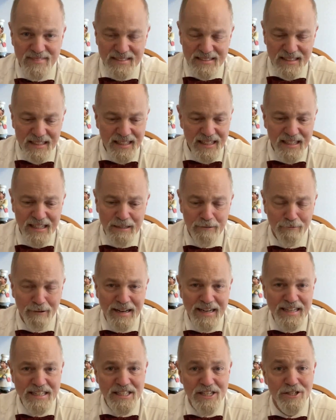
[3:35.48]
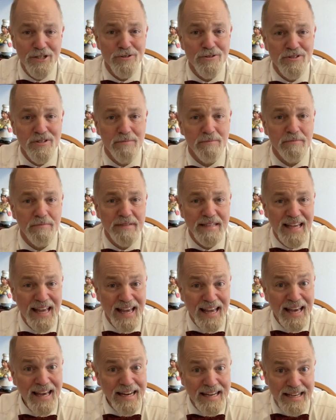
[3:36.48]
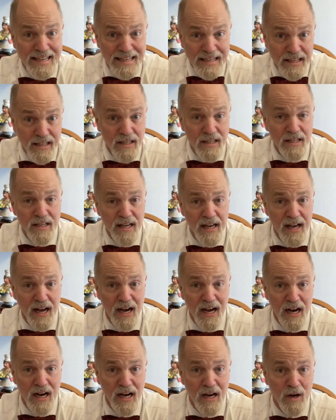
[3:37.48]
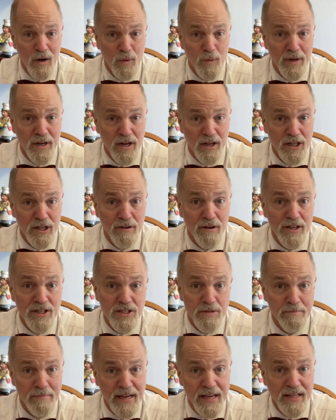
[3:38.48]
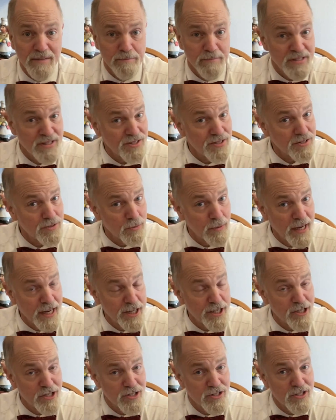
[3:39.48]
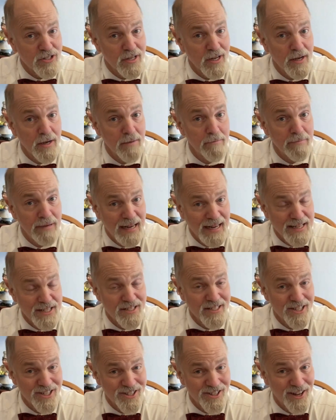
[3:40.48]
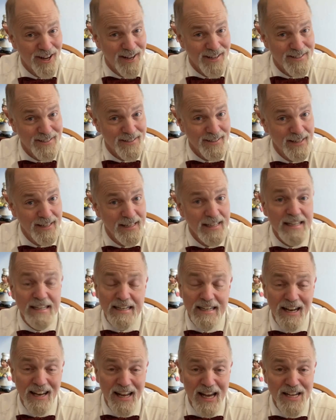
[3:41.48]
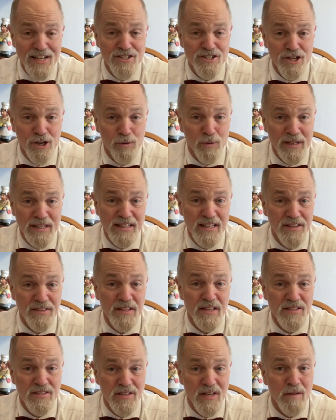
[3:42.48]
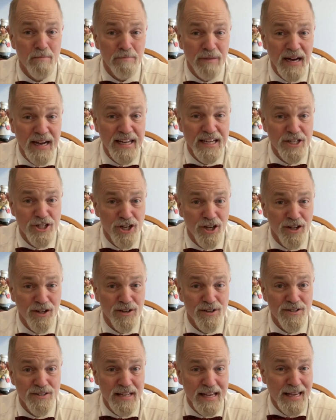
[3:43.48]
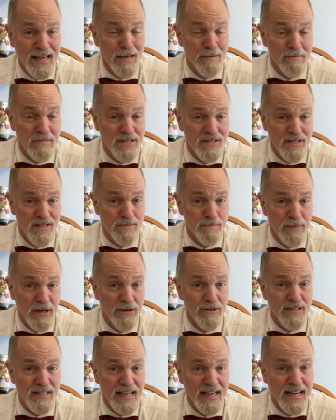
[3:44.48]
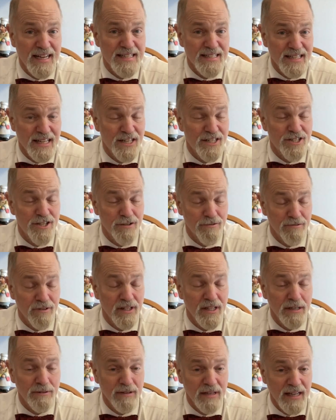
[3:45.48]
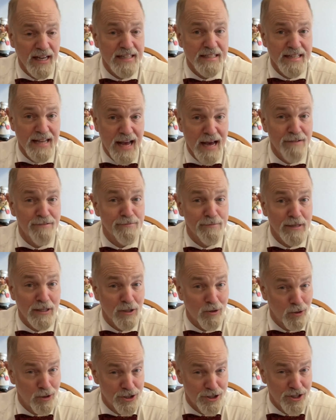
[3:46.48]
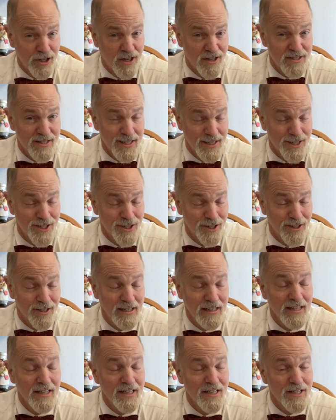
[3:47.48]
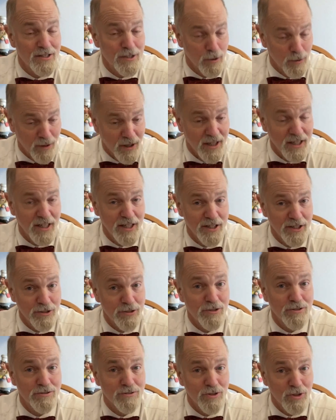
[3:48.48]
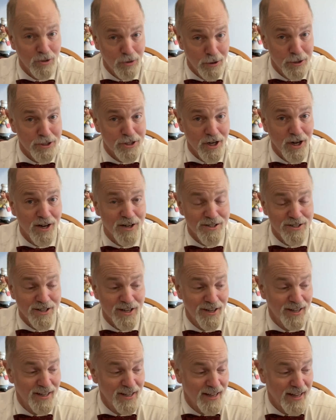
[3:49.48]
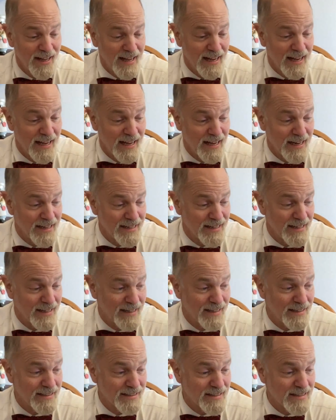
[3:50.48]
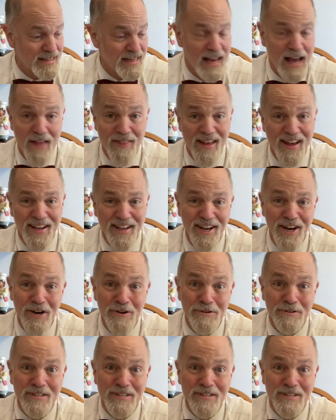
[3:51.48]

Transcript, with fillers: getting ready to do some canning. Uh, we are going to make Mrs. Wages pasta sauce. Now last year we did this in pint jars and Mrs. Bowtie said she really would like to have them in quart jars this year. So we're gonna do quart jars and uh, see how that goes.